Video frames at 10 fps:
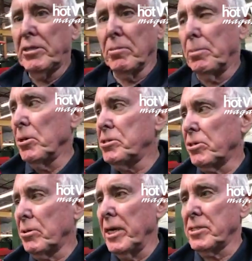the Porsche
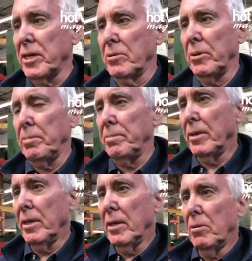cranks, like we
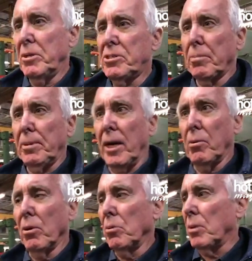supply
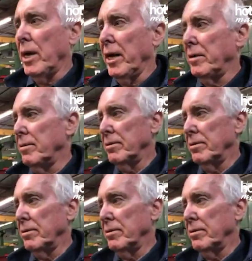worldwide